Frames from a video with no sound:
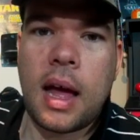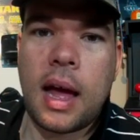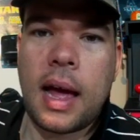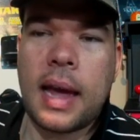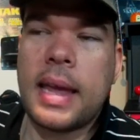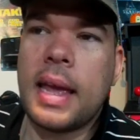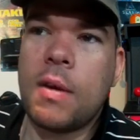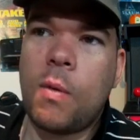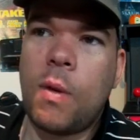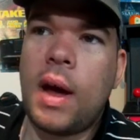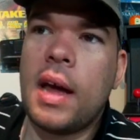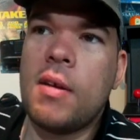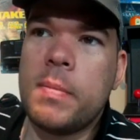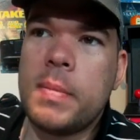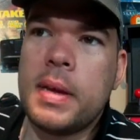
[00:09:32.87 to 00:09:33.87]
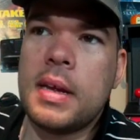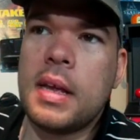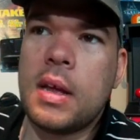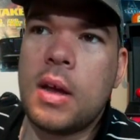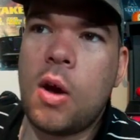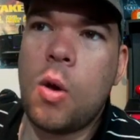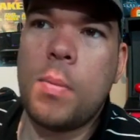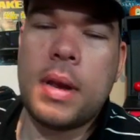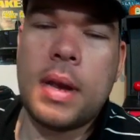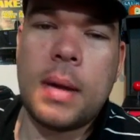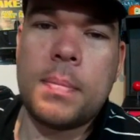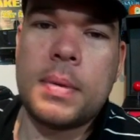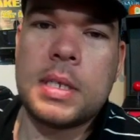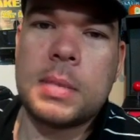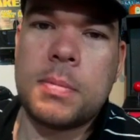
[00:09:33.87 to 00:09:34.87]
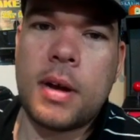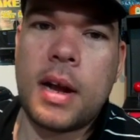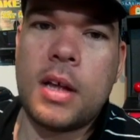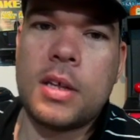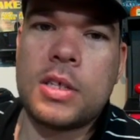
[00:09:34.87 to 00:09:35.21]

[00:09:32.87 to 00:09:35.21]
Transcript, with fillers: I get why it would be opened up and spread out,